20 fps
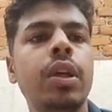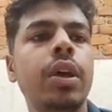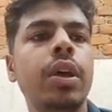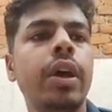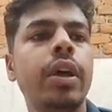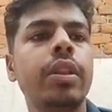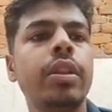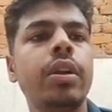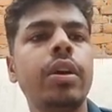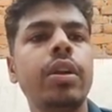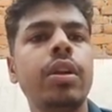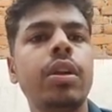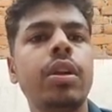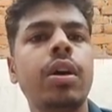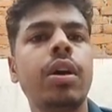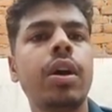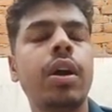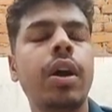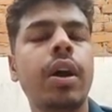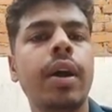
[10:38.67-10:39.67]
and then
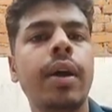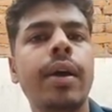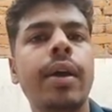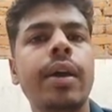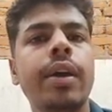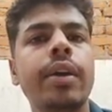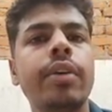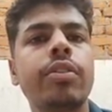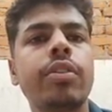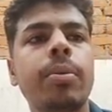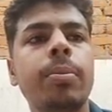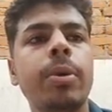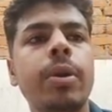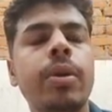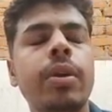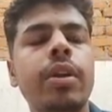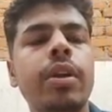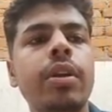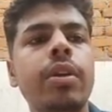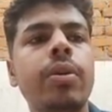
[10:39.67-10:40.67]
I
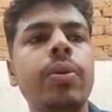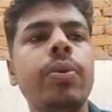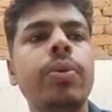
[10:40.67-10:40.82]
submitted it